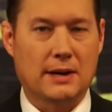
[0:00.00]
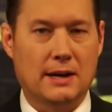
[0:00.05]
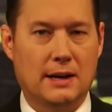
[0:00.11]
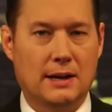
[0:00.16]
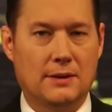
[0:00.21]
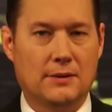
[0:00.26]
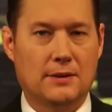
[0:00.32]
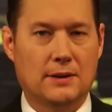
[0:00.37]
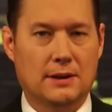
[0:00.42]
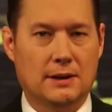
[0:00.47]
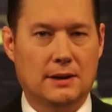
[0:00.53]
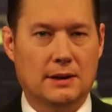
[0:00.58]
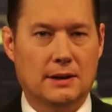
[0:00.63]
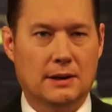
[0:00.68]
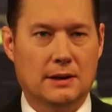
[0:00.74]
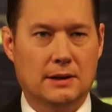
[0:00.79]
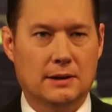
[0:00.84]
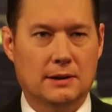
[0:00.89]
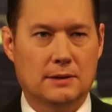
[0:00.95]
on the
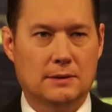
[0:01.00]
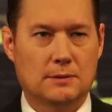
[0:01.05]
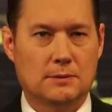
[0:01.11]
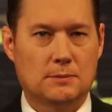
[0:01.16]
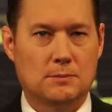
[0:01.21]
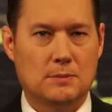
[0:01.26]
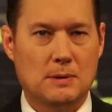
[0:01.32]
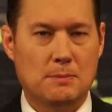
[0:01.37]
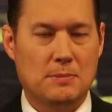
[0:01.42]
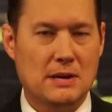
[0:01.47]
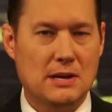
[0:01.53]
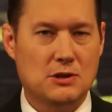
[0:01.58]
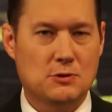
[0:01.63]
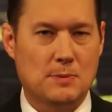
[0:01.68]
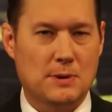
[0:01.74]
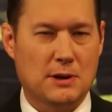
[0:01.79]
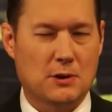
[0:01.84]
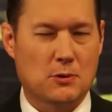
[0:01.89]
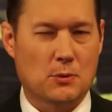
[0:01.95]

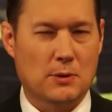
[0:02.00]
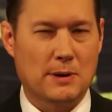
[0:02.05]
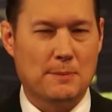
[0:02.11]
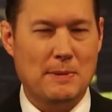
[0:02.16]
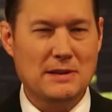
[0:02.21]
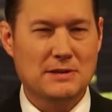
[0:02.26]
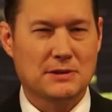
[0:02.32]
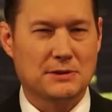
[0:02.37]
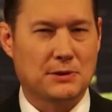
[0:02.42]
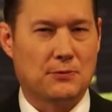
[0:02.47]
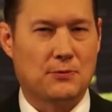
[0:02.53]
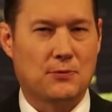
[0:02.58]
impeachment inquiry, basically to